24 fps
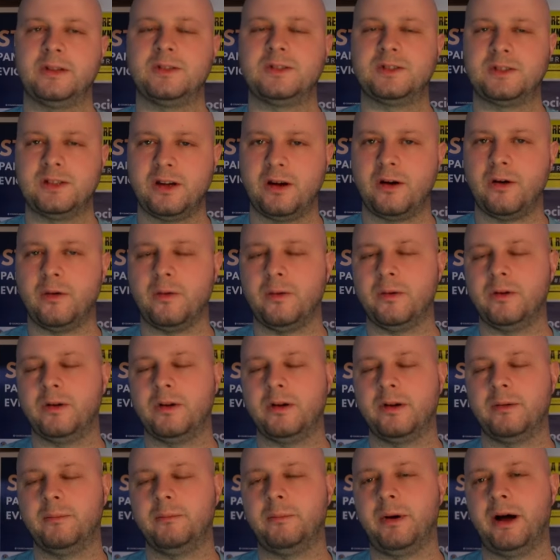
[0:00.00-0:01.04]
So,
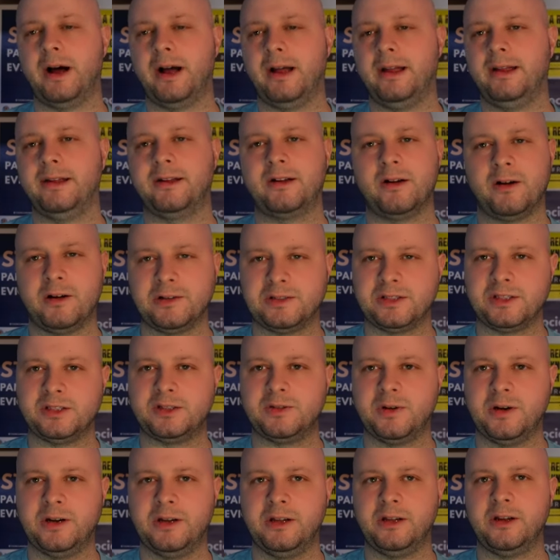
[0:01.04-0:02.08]
by
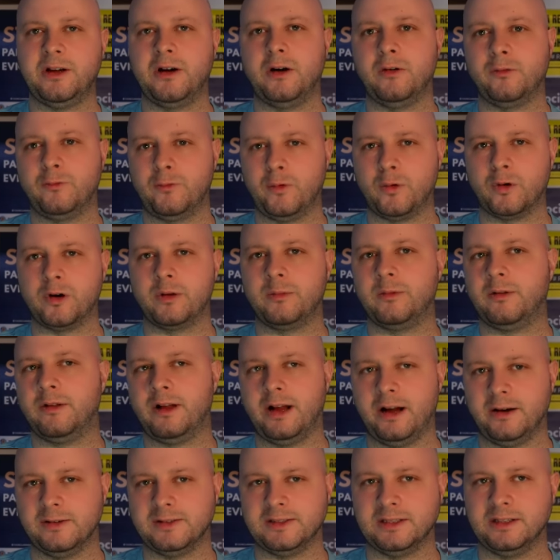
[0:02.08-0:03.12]
concentrating affordable
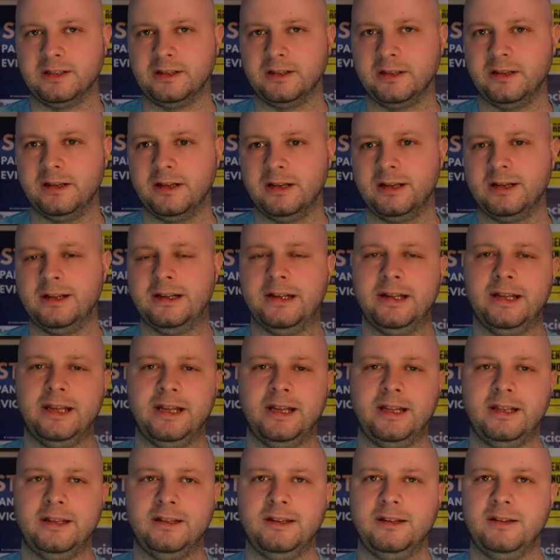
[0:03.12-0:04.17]
housing
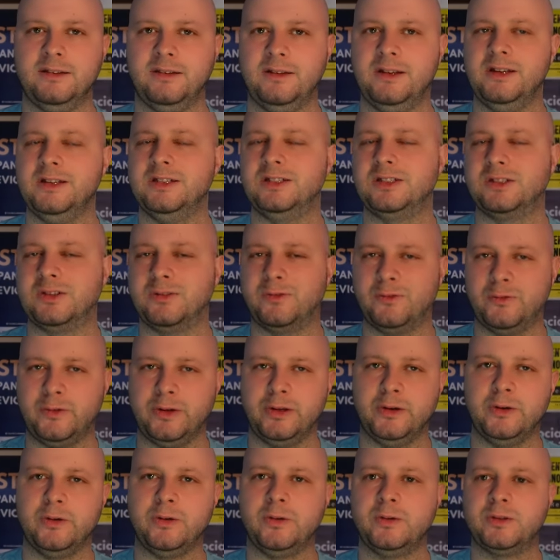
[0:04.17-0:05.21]
in these
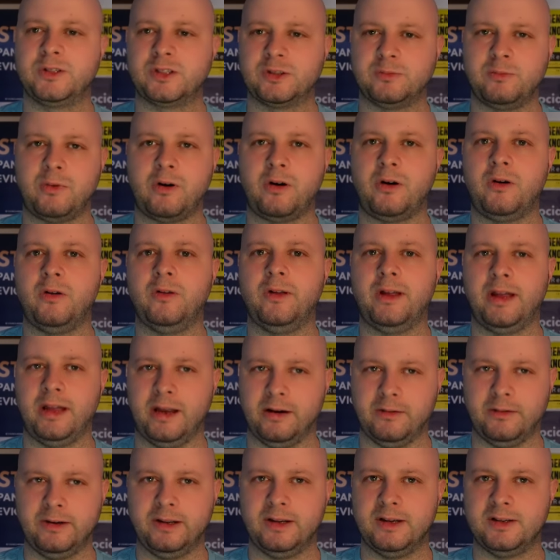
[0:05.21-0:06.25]
few small
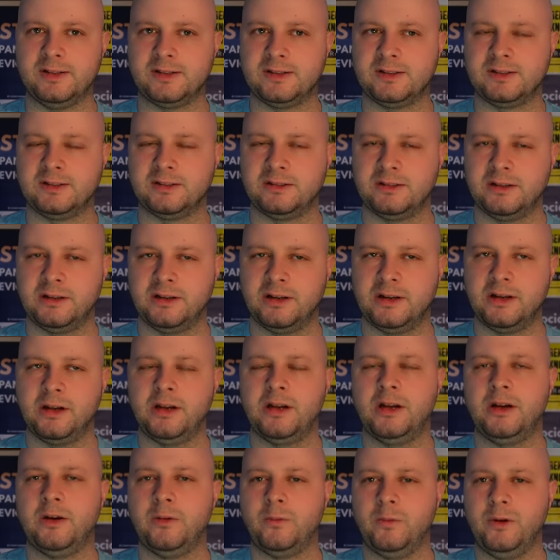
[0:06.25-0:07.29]
areas,
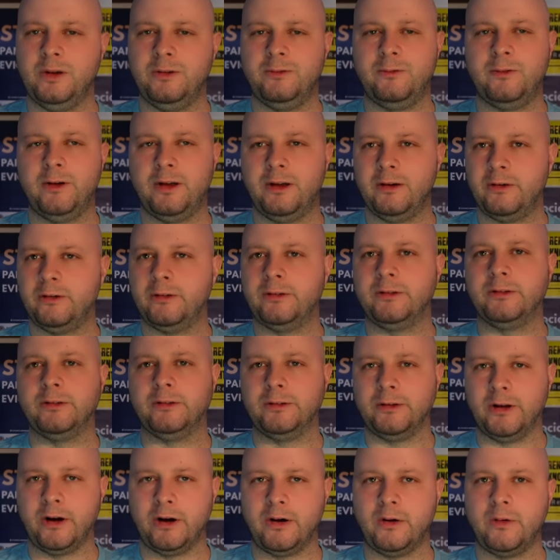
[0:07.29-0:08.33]
we fail
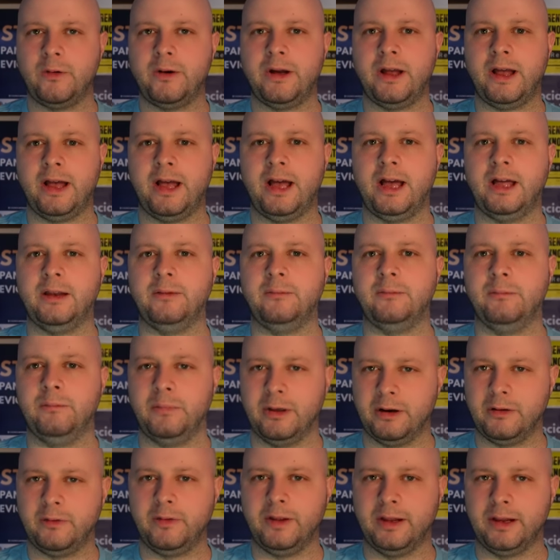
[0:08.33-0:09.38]
low and
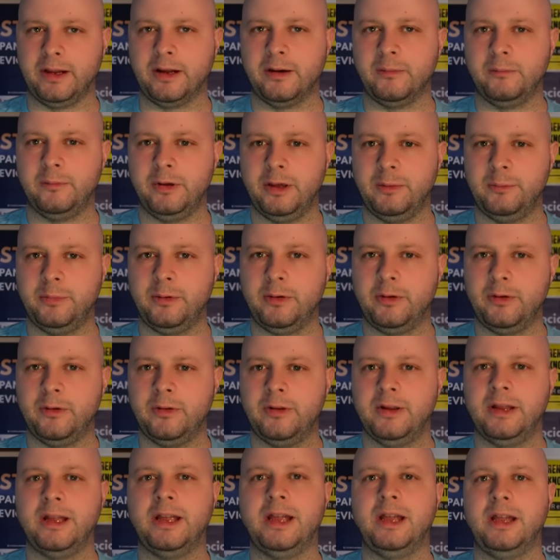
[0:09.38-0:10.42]
middle income
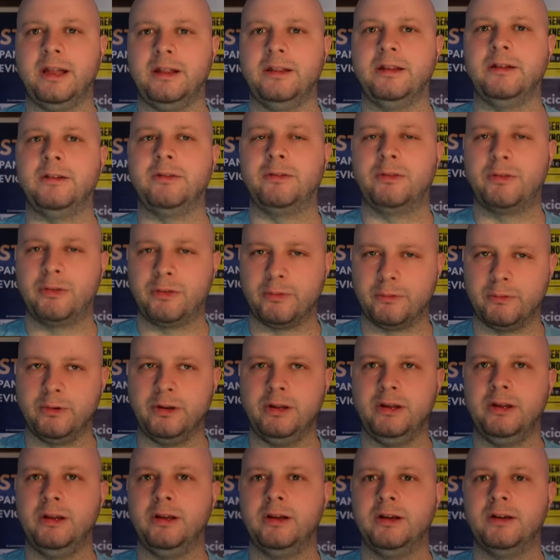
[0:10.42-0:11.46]
people in
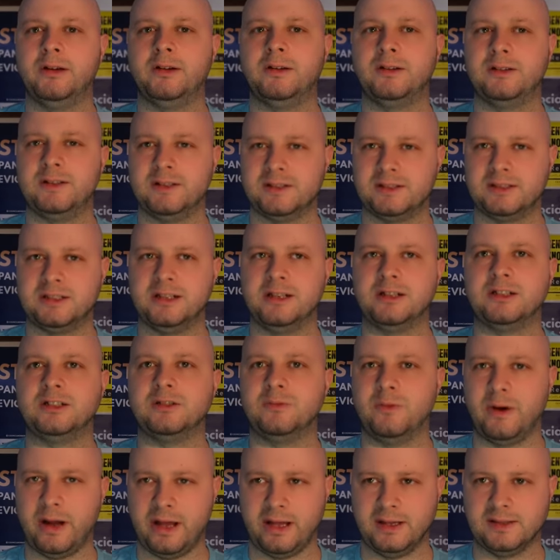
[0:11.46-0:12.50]
three
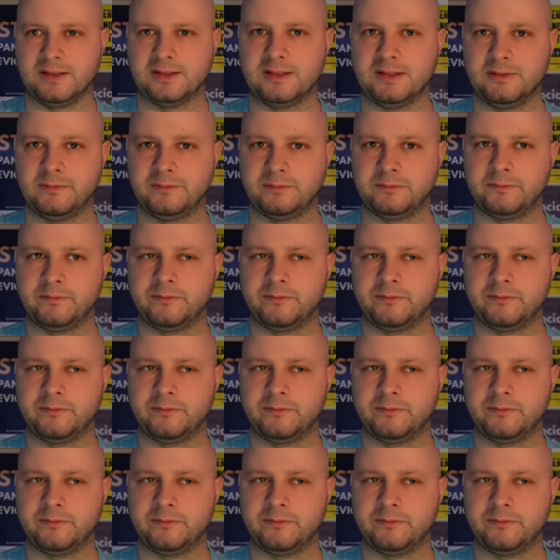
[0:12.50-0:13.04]
distinct ways.